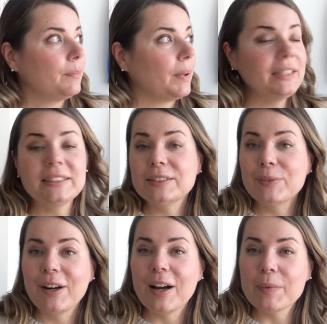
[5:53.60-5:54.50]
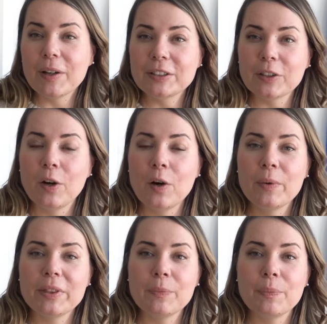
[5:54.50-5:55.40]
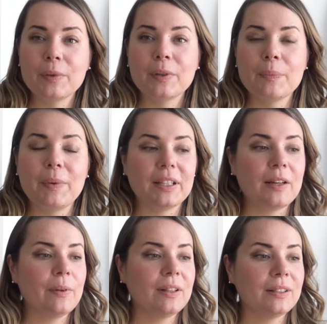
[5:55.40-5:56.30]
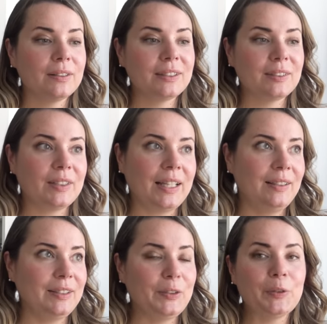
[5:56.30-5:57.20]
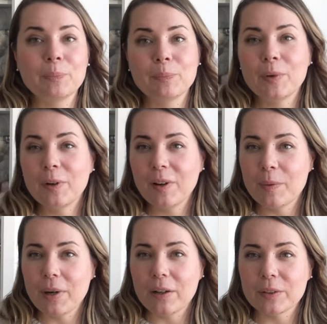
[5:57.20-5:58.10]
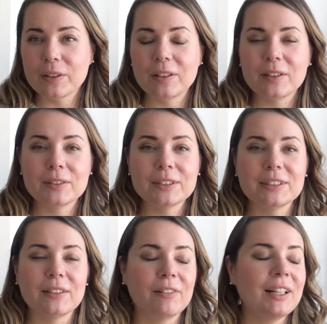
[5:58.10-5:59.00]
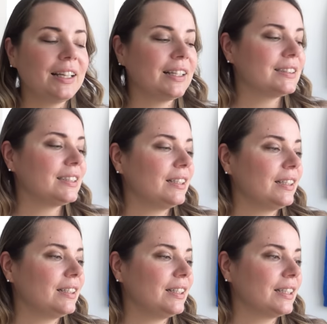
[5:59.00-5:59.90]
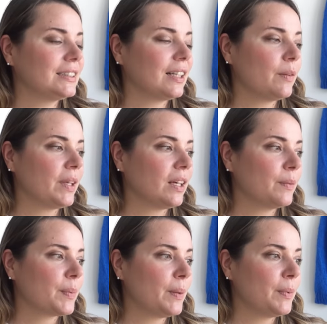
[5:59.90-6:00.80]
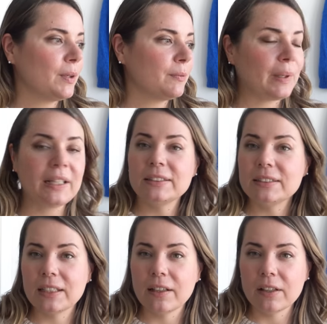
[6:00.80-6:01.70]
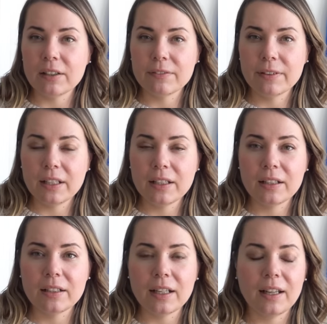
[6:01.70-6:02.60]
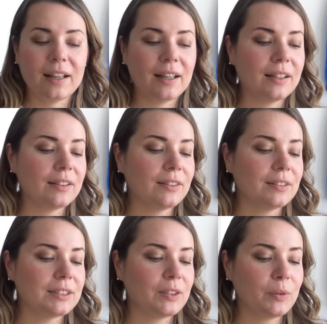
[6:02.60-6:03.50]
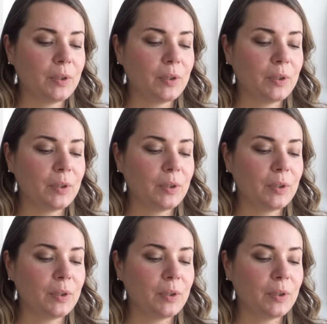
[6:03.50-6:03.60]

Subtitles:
places where I'm going to go with the book, but I will tell you more about those. So really excited things coming up, couple of places here in Finland and also